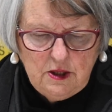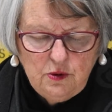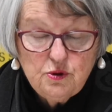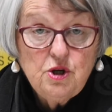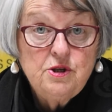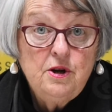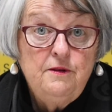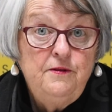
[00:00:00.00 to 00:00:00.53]
which
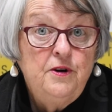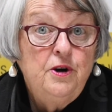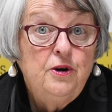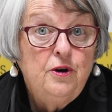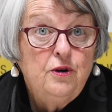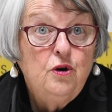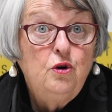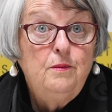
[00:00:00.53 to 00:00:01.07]
is often an
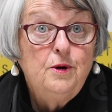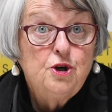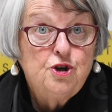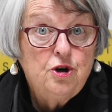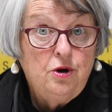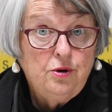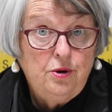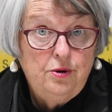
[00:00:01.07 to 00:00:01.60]
enormous
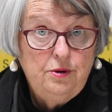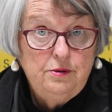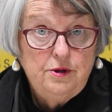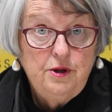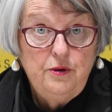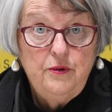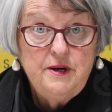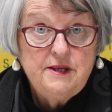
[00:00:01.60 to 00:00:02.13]
shock
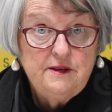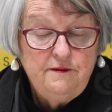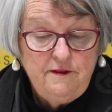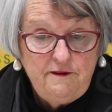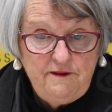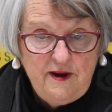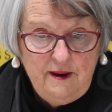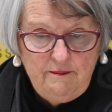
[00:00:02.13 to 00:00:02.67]
to the rest of the
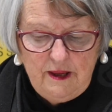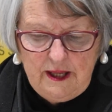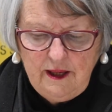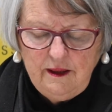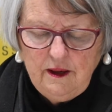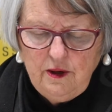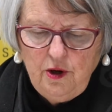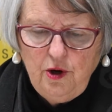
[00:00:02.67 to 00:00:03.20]
family